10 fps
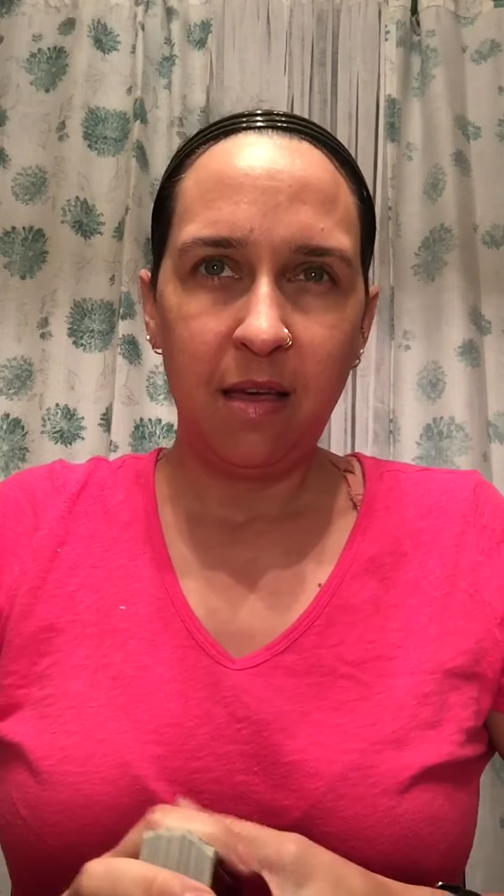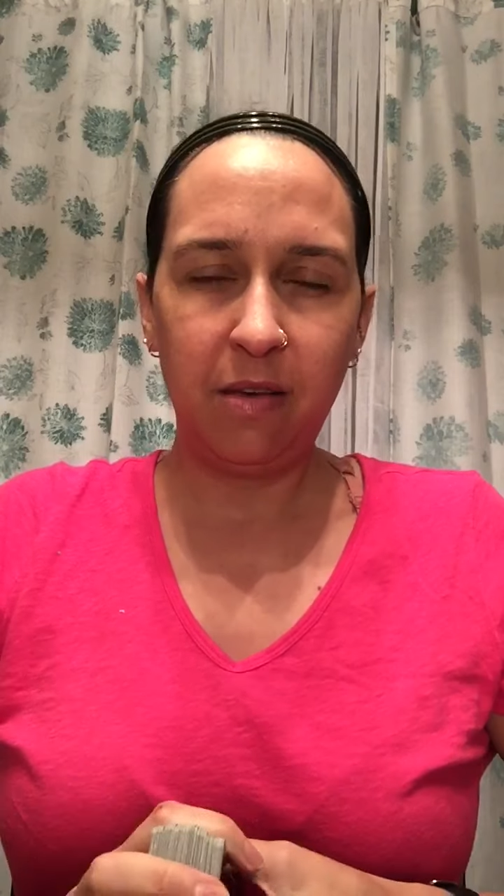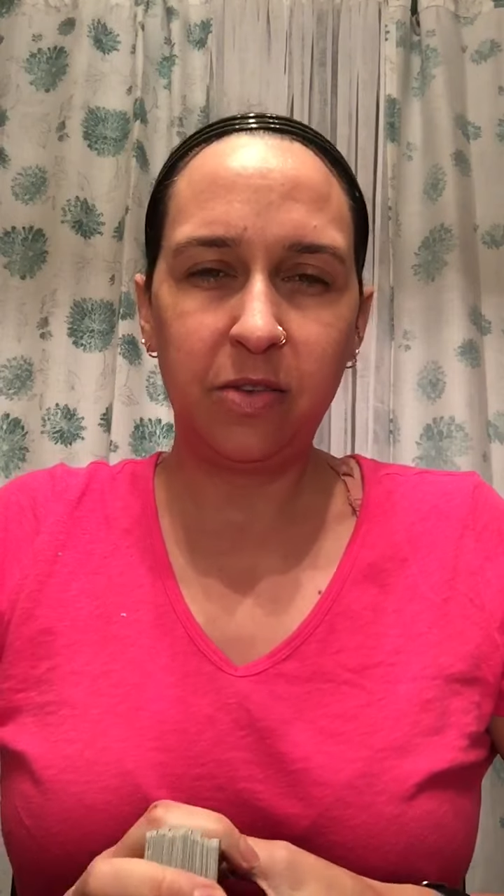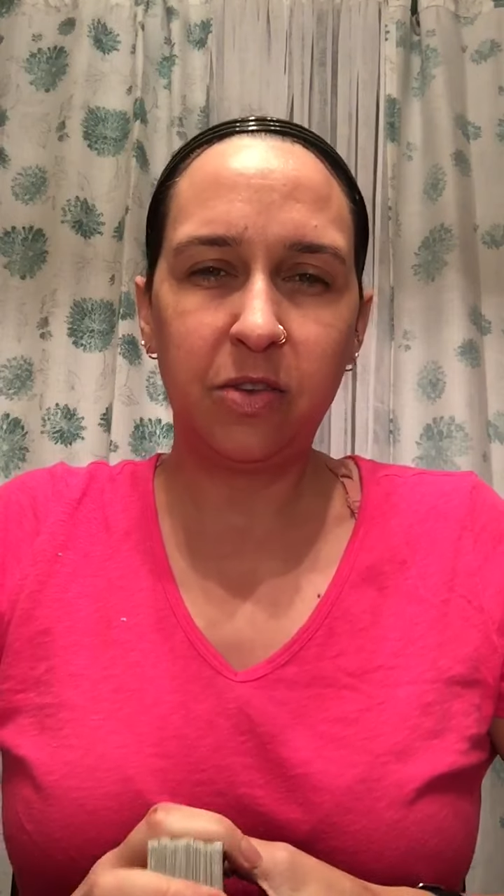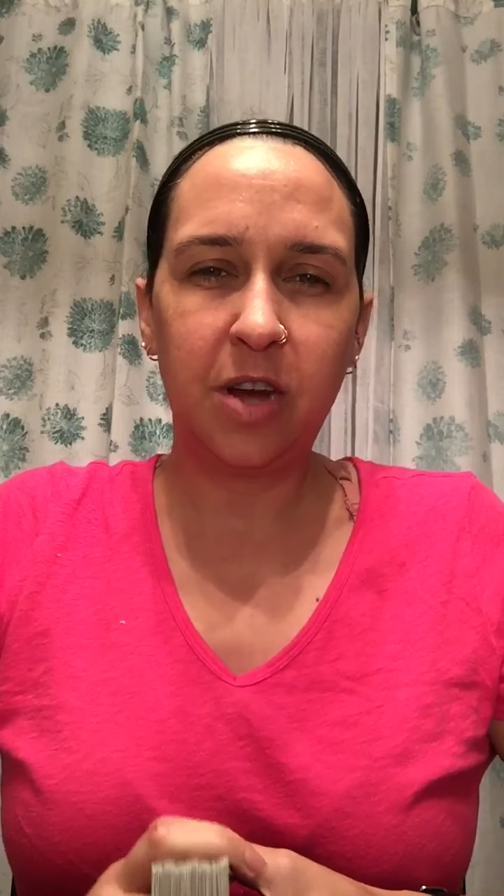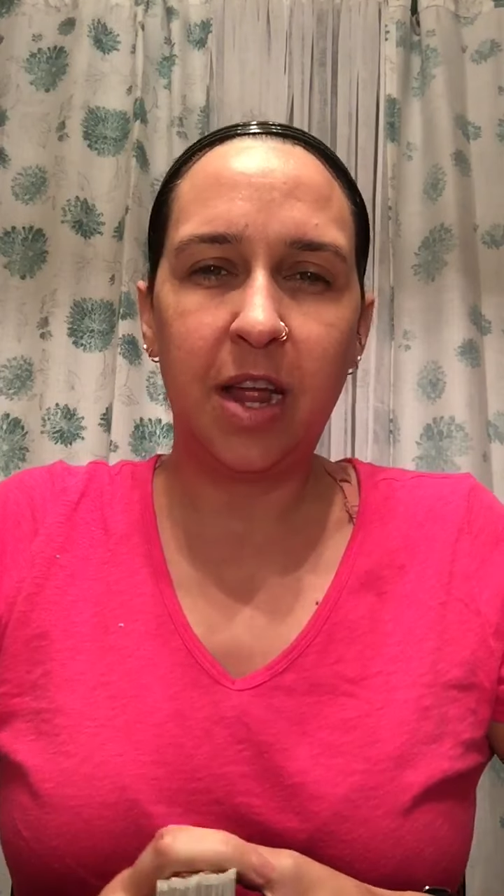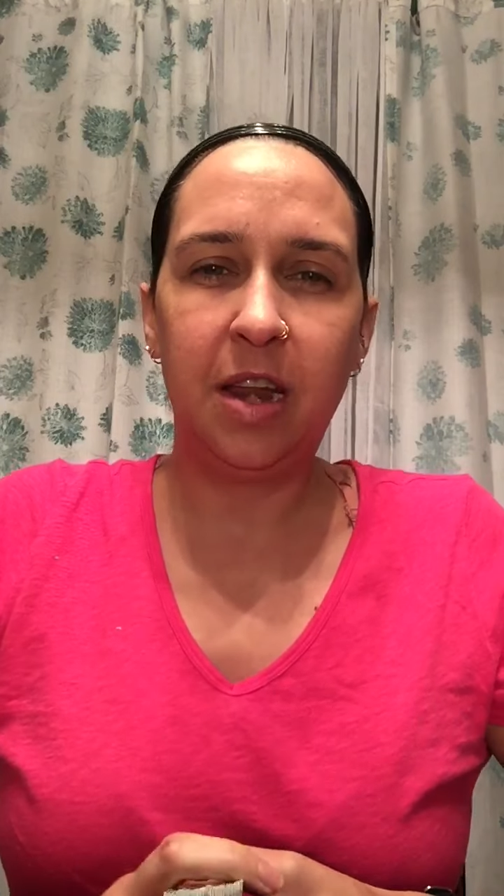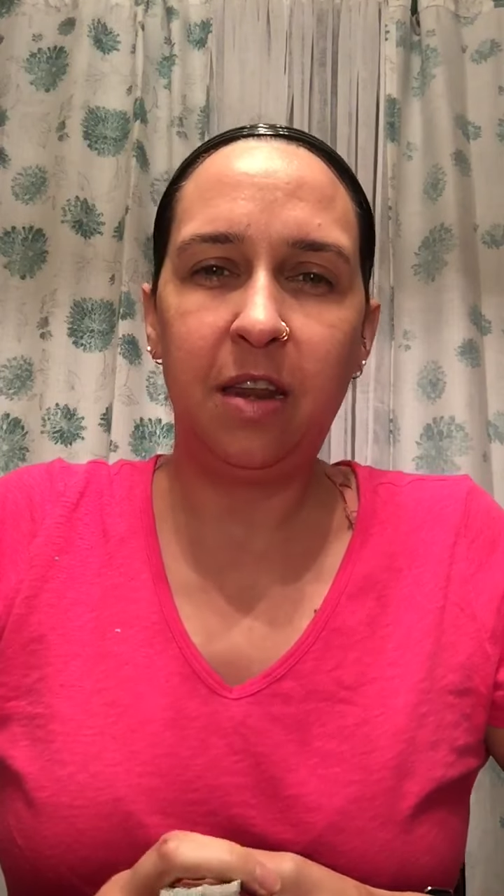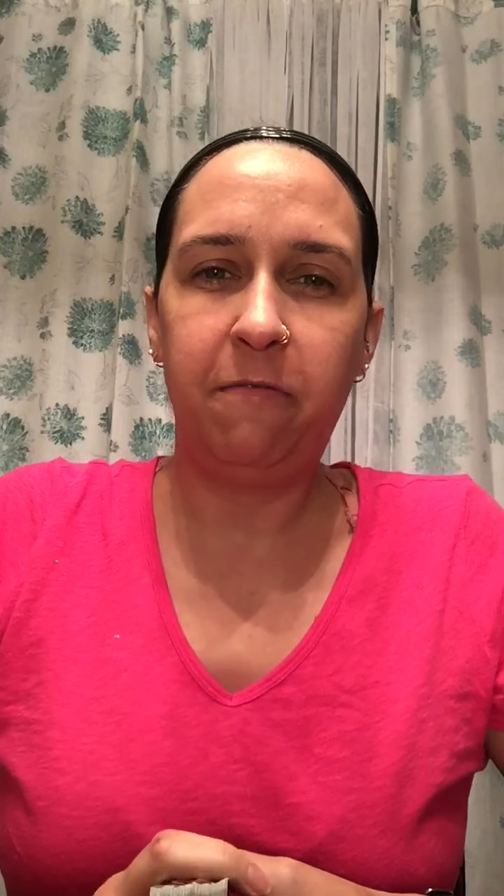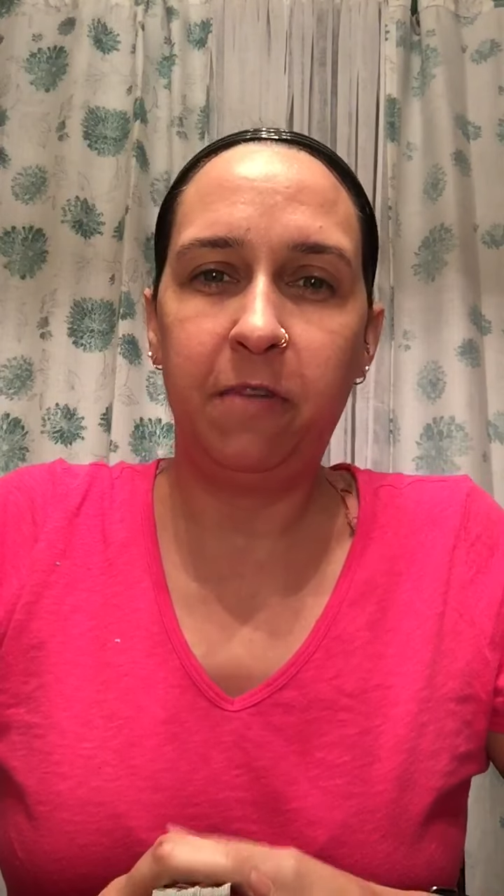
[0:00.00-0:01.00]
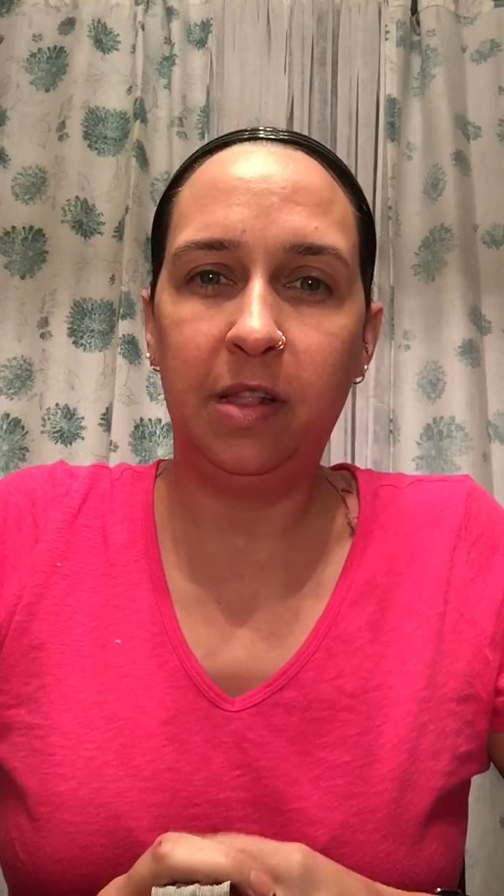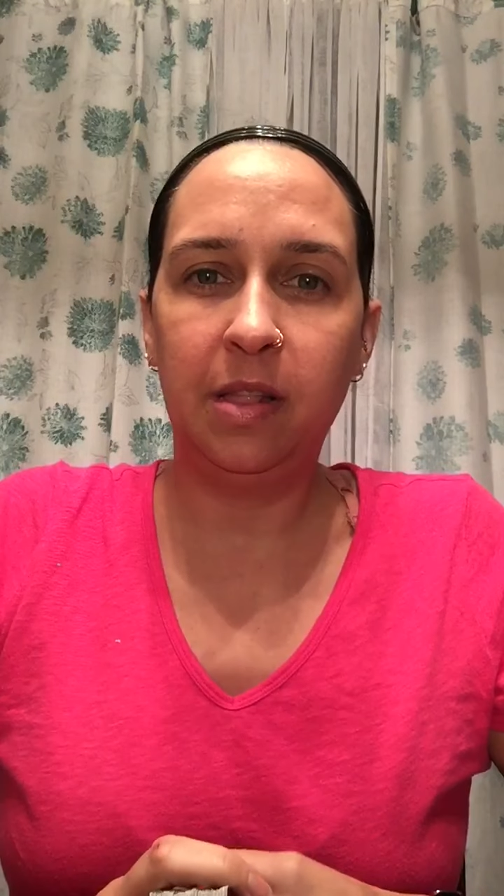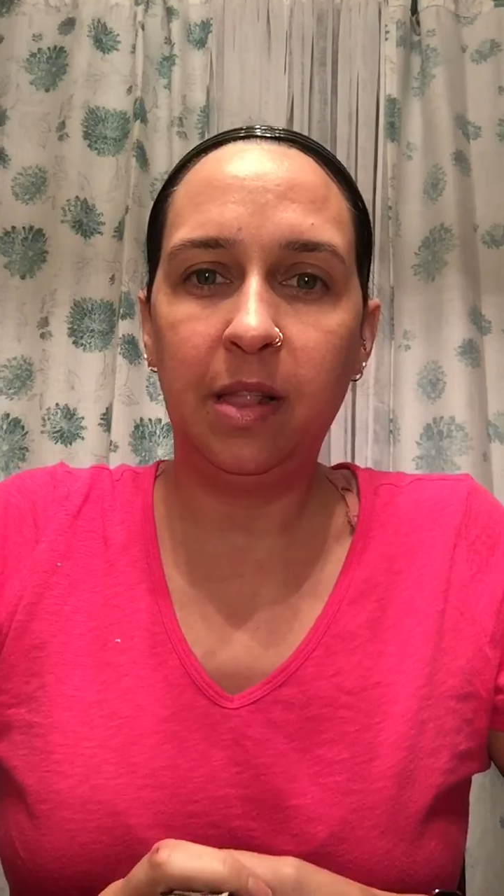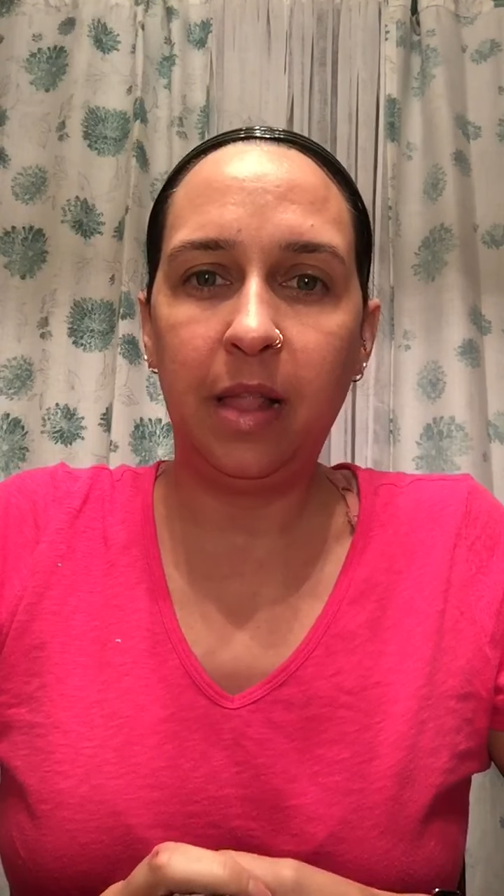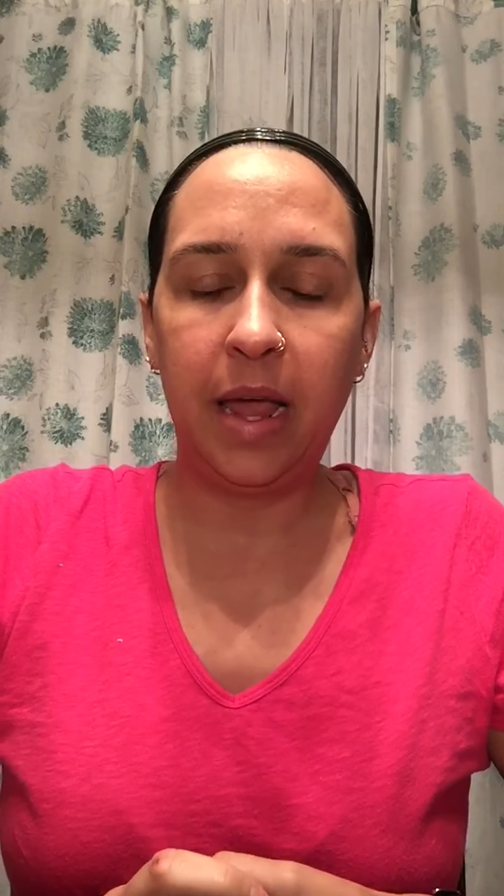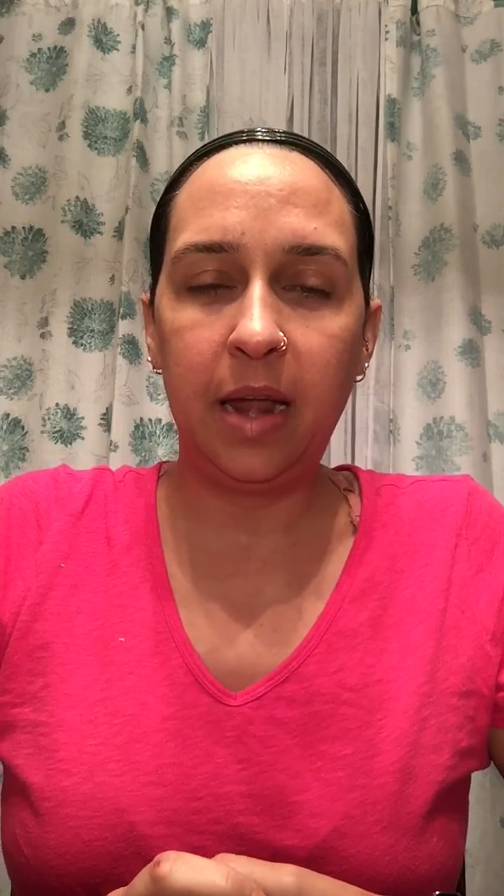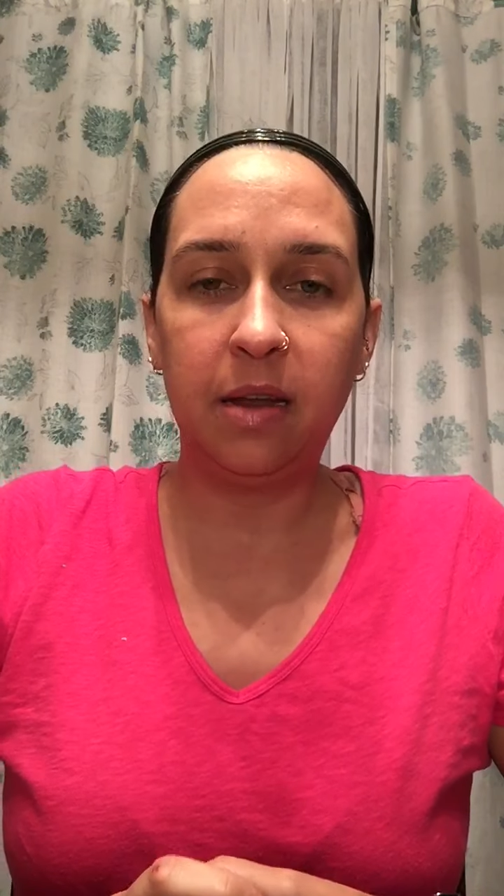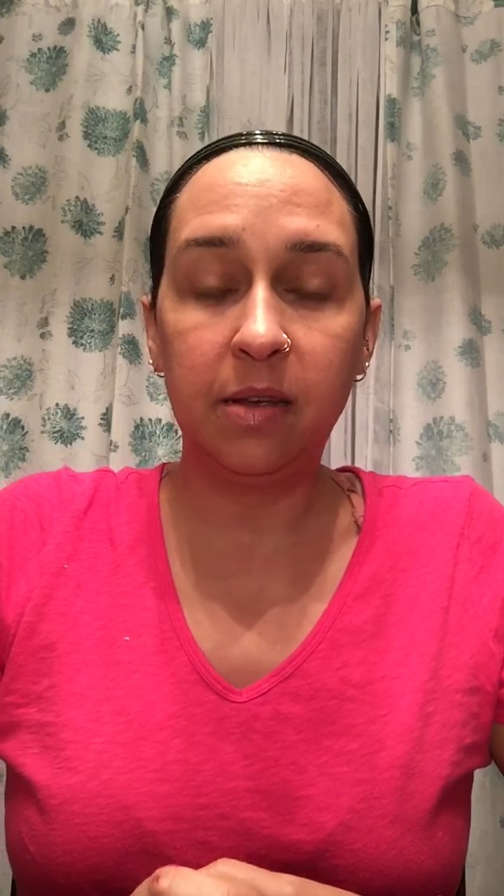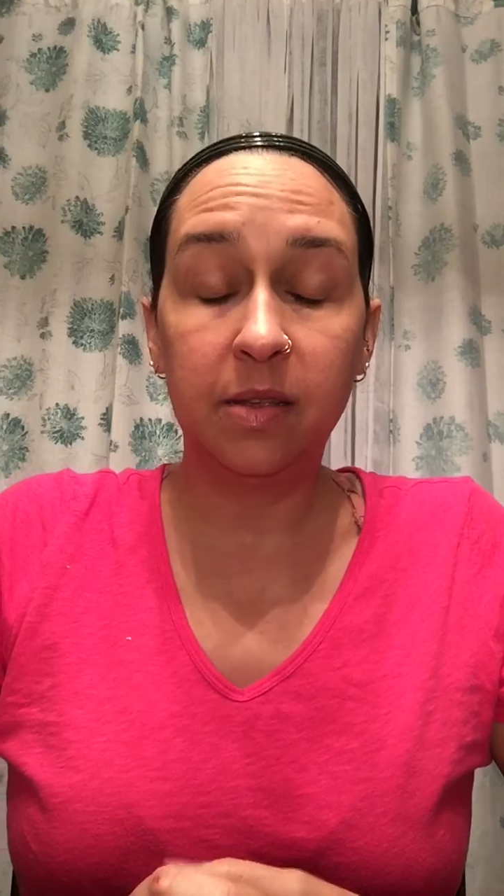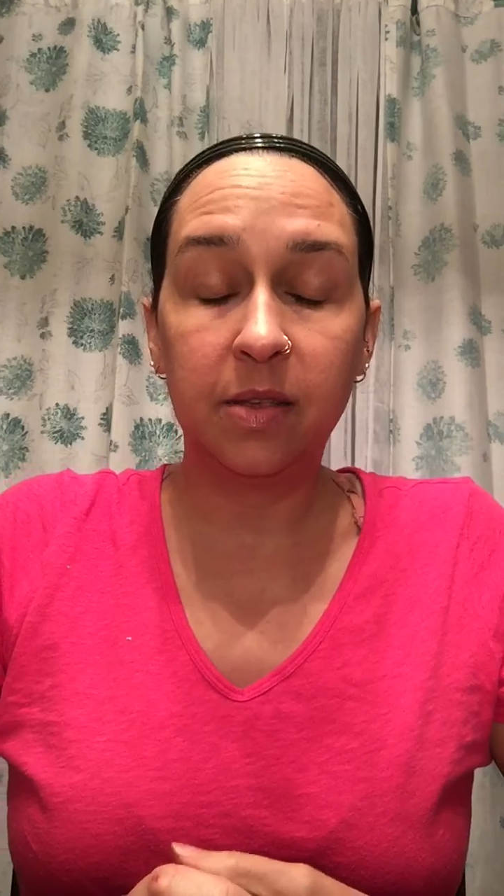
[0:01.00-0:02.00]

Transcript: Also tried a different light.